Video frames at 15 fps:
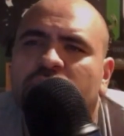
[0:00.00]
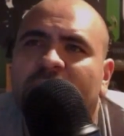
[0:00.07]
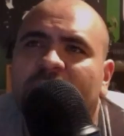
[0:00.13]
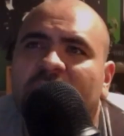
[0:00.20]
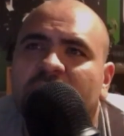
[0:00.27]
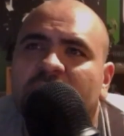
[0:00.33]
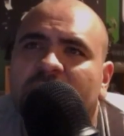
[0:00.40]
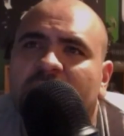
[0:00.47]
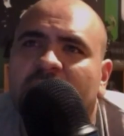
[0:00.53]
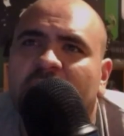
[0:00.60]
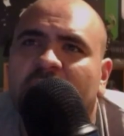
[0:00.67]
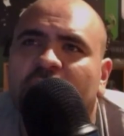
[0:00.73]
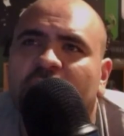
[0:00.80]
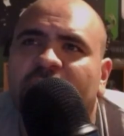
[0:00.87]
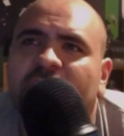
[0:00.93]
because of the
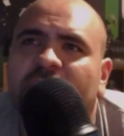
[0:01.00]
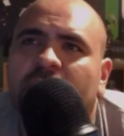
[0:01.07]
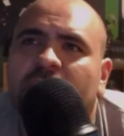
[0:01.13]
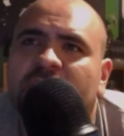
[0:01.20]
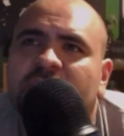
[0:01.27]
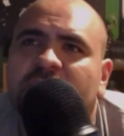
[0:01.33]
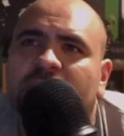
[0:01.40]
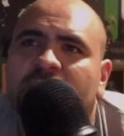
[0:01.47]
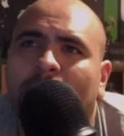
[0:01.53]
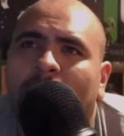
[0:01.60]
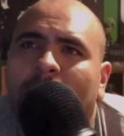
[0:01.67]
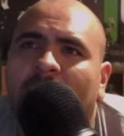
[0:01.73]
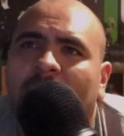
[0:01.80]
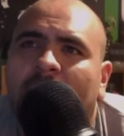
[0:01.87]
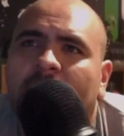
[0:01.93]
interference
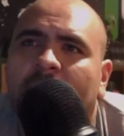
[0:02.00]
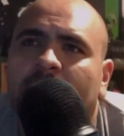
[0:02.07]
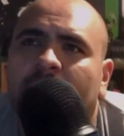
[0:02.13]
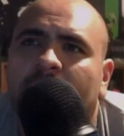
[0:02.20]
by